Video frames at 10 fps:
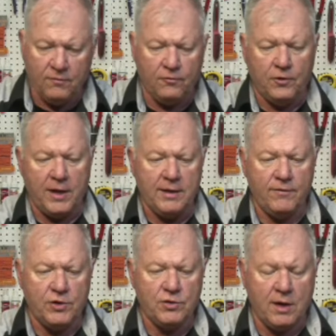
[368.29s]
front of
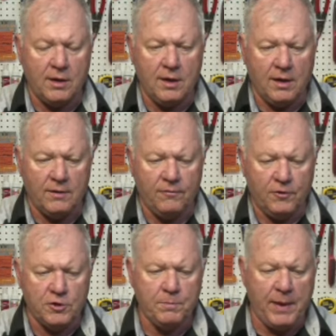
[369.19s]
the truck on the
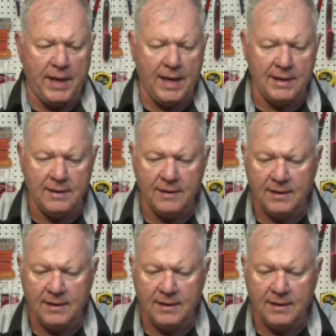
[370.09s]
first pad,